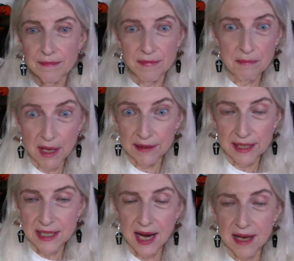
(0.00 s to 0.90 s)

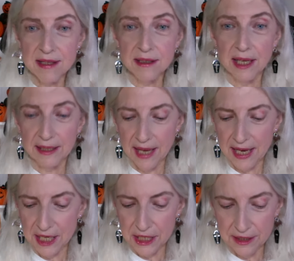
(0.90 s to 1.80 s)
multitask like that
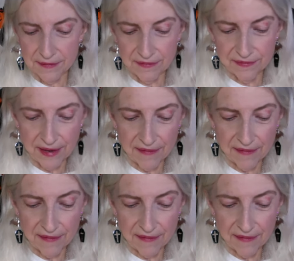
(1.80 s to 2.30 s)
it I